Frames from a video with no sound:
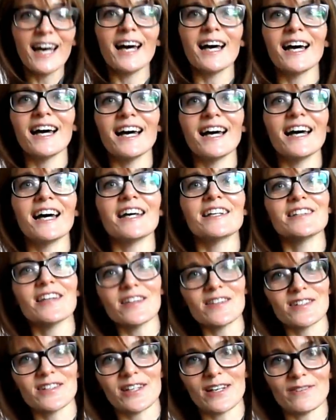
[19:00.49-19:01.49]

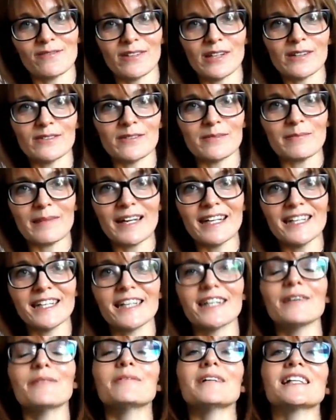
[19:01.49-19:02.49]
another Jennifer Lauren
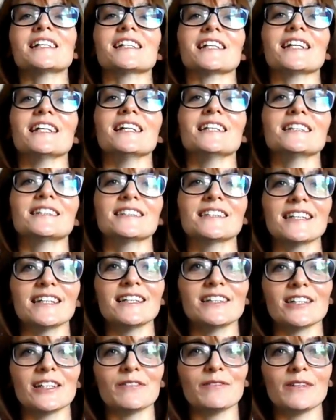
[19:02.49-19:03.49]
make, which is
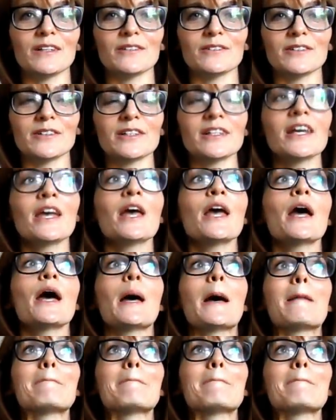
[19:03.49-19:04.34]
the Jennifer Lauren